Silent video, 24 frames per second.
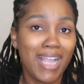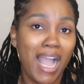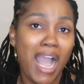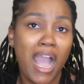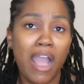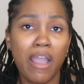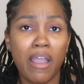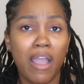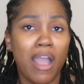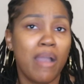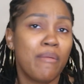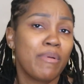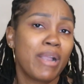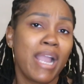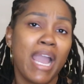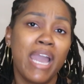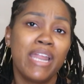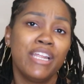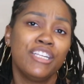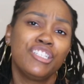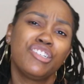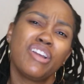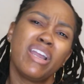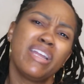I'm
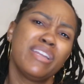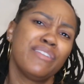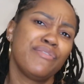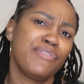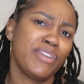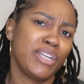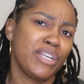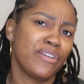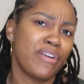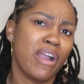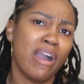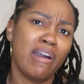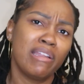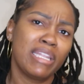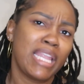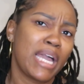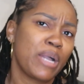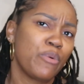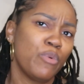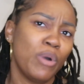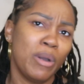kind of trying to figure out, like,